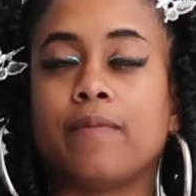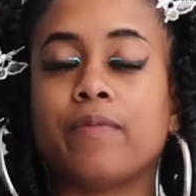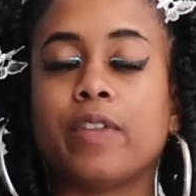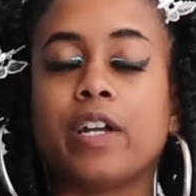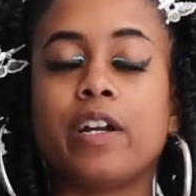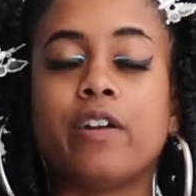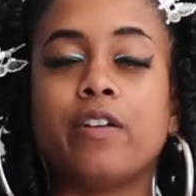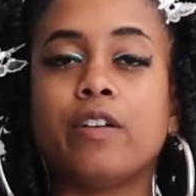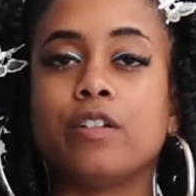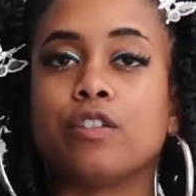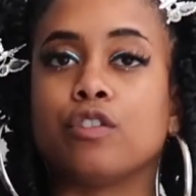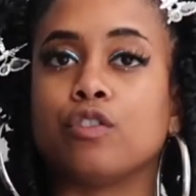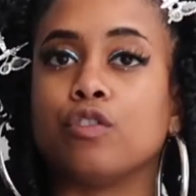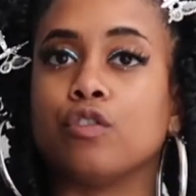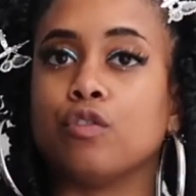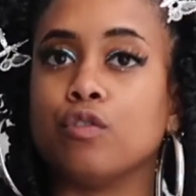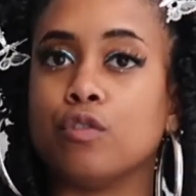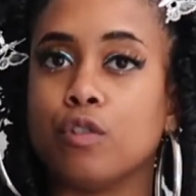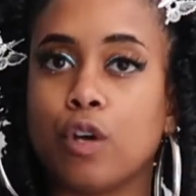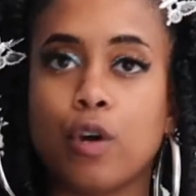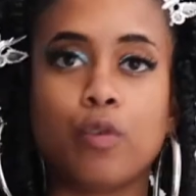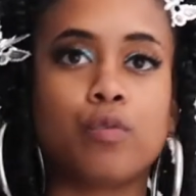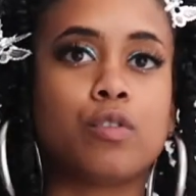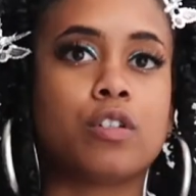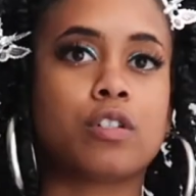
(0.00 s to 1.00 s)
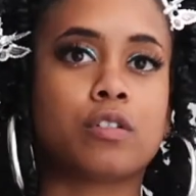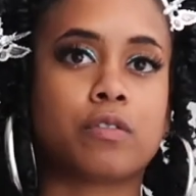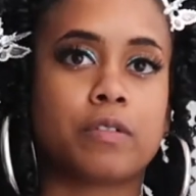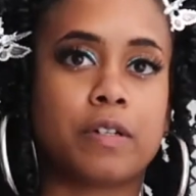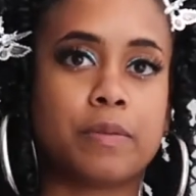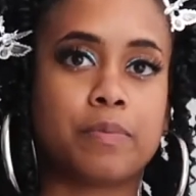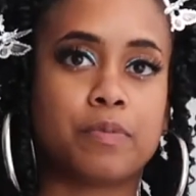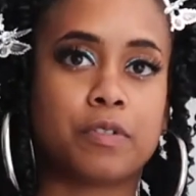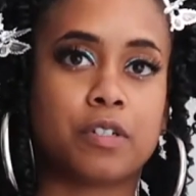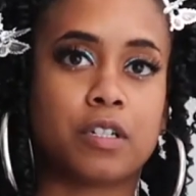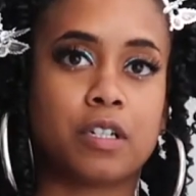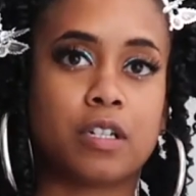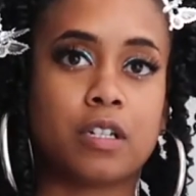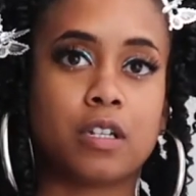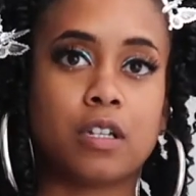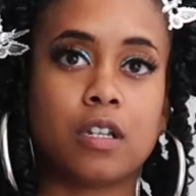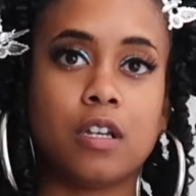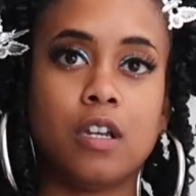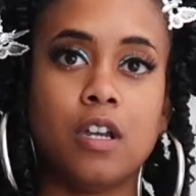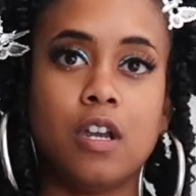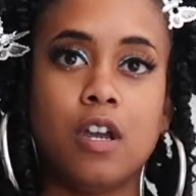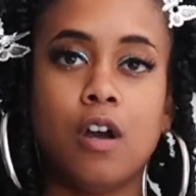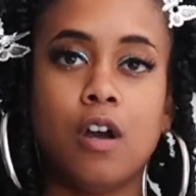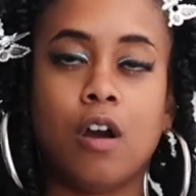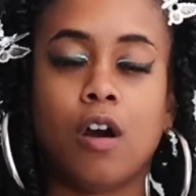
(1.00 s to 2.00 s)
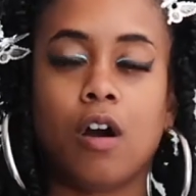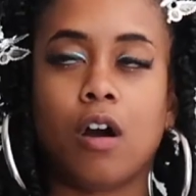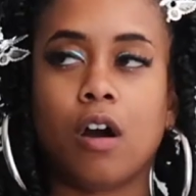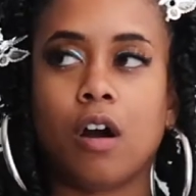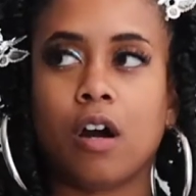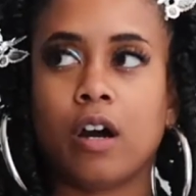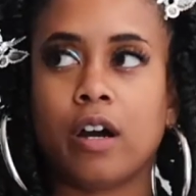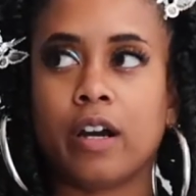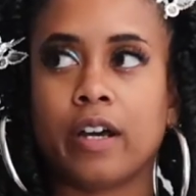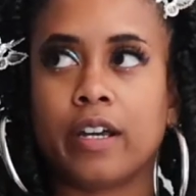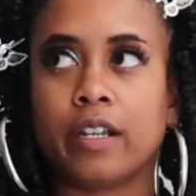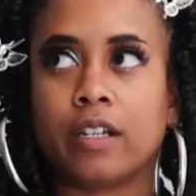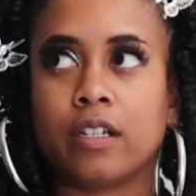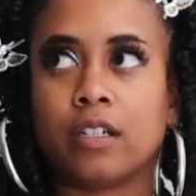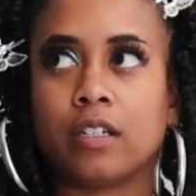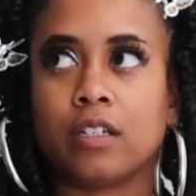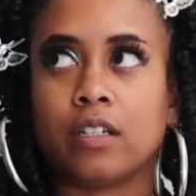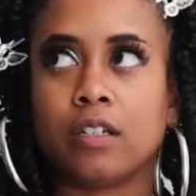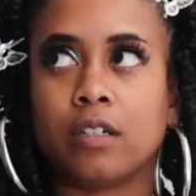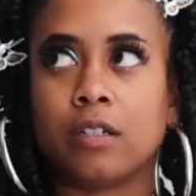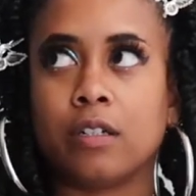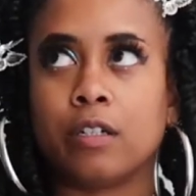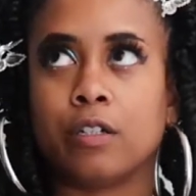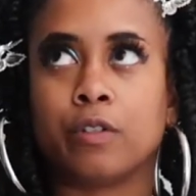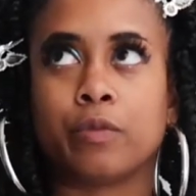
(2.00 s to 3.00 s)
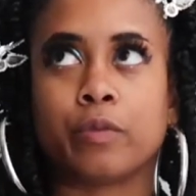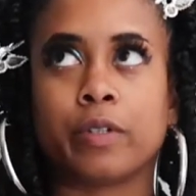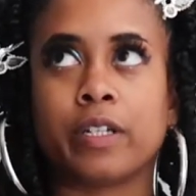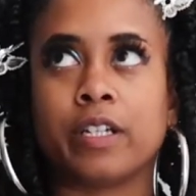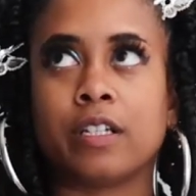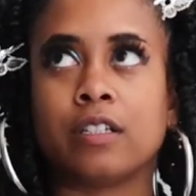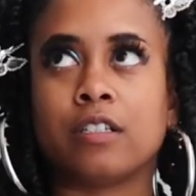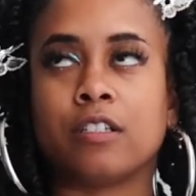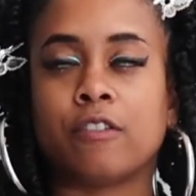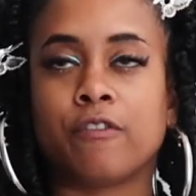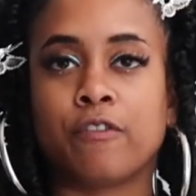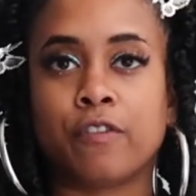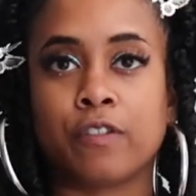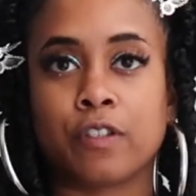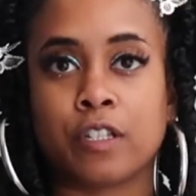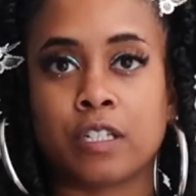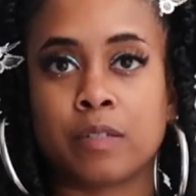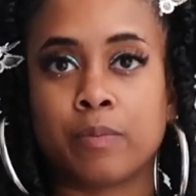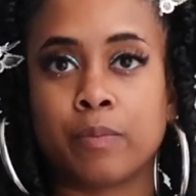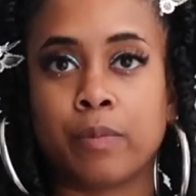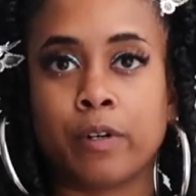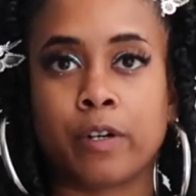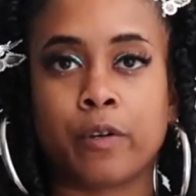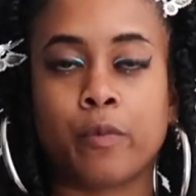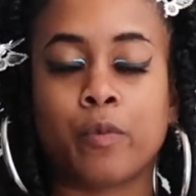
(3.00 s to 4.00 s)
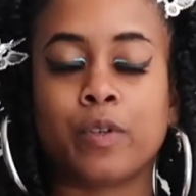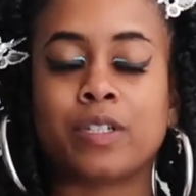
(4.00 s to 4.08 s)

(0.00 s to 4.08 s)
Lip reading: There is no description on Goodreads for this book,